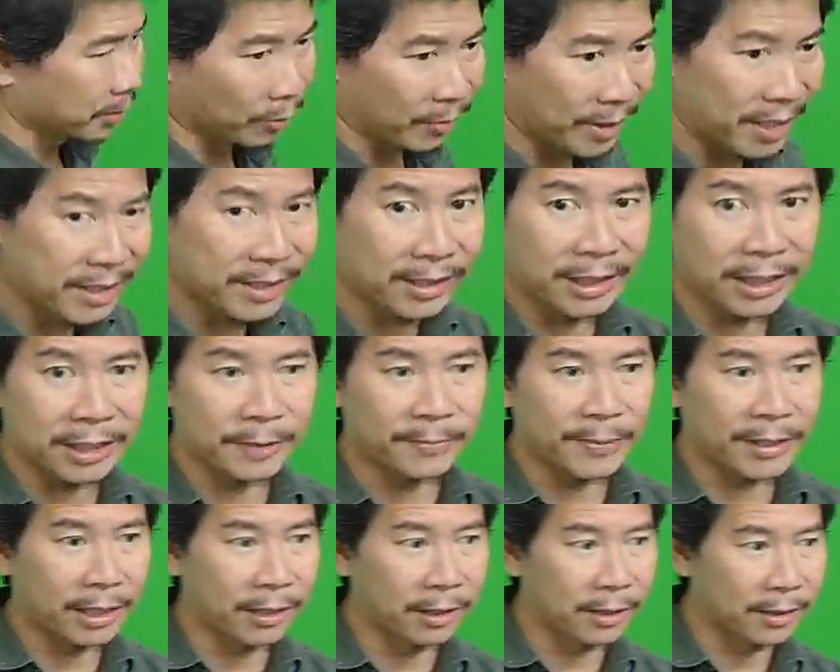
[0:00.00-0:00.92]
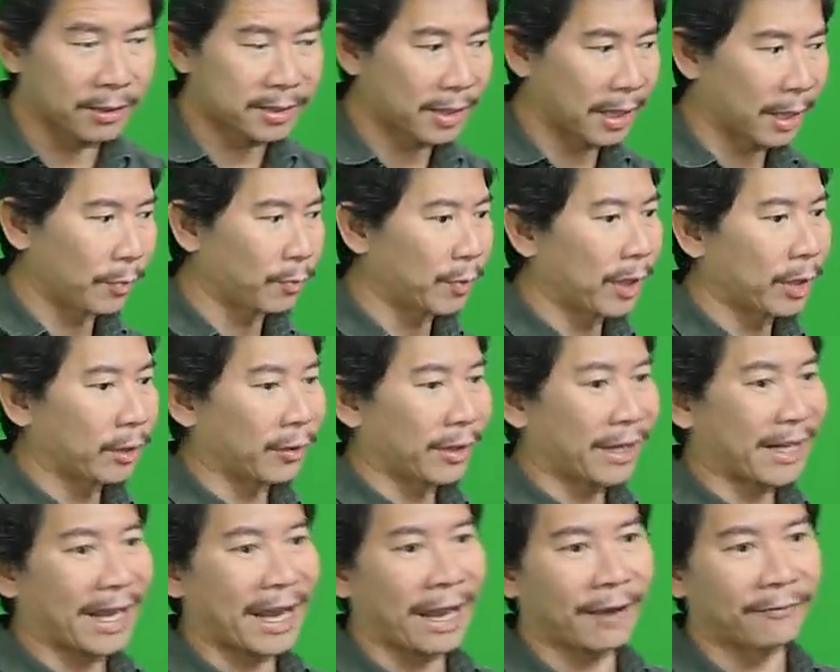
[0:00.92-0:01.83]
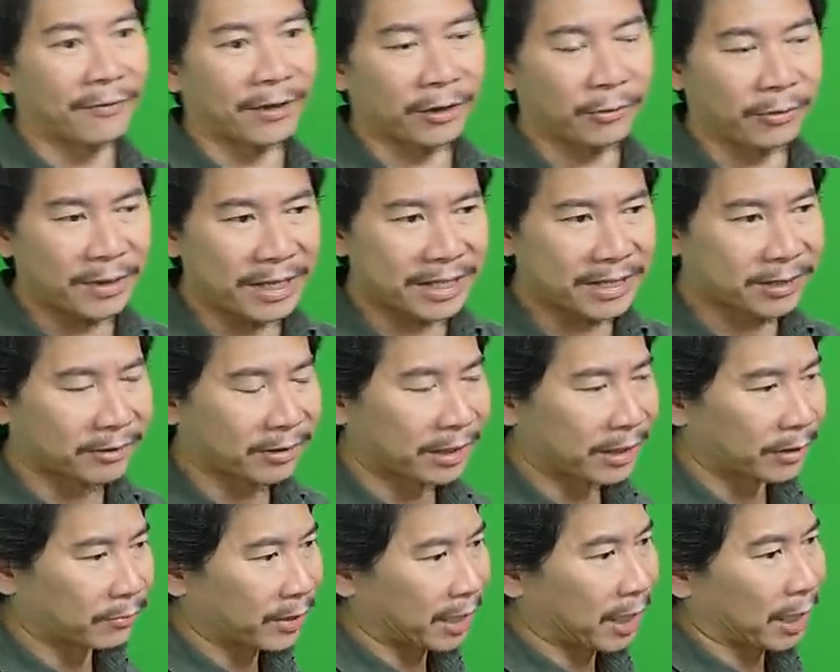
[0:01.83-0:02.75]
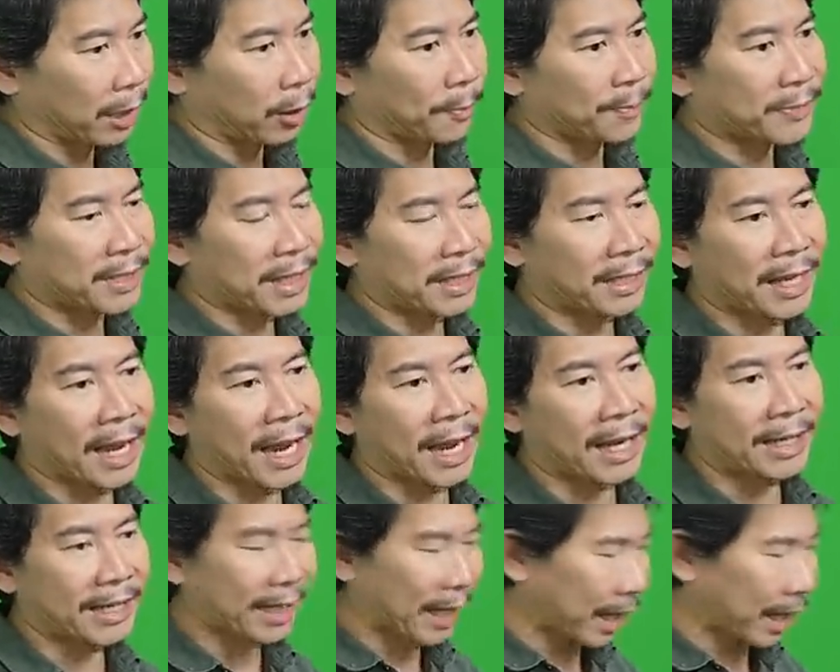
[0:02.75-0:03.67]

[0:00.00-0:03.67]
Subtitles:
The reason is because that we already have a green screen. We can obtain any